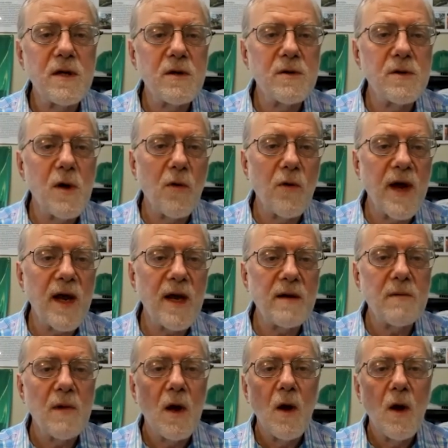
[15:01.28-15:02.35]
donate,
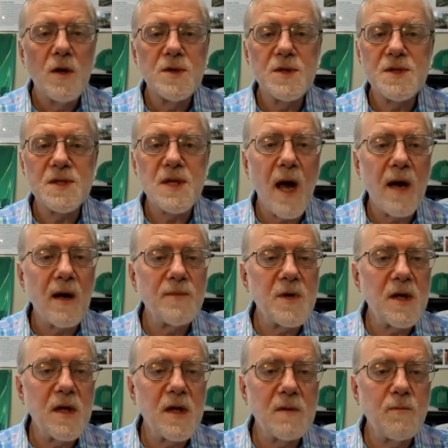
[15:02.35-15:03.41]
Just sign up
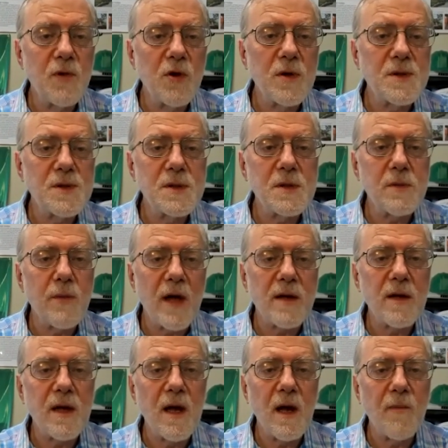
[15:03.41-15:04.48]
to get bulletins about
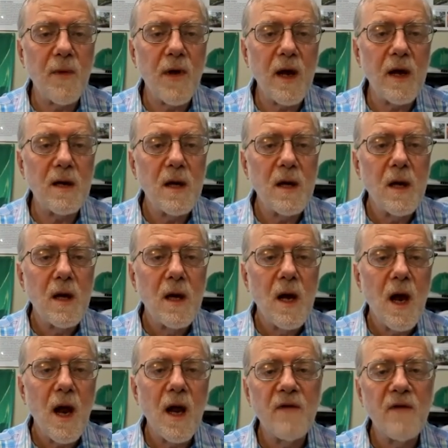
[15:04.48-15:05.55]
the campaign
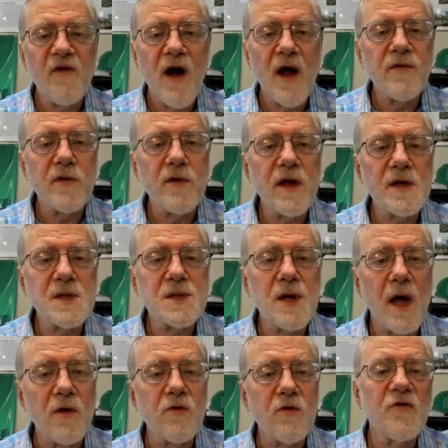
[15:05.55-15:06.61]
and find the links
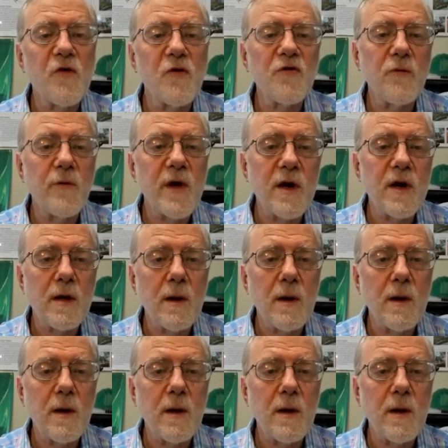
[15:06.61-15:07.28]
to other social media.